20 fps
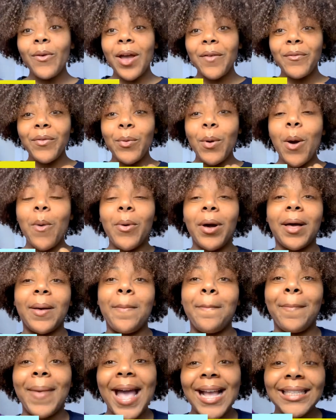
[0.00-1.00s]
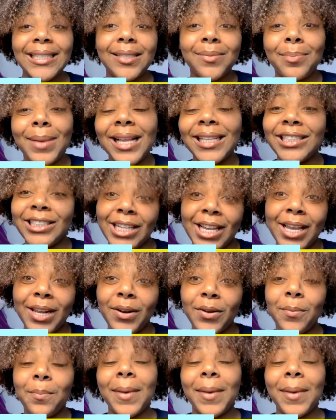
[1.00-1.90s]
everyone, welcome back to my channel.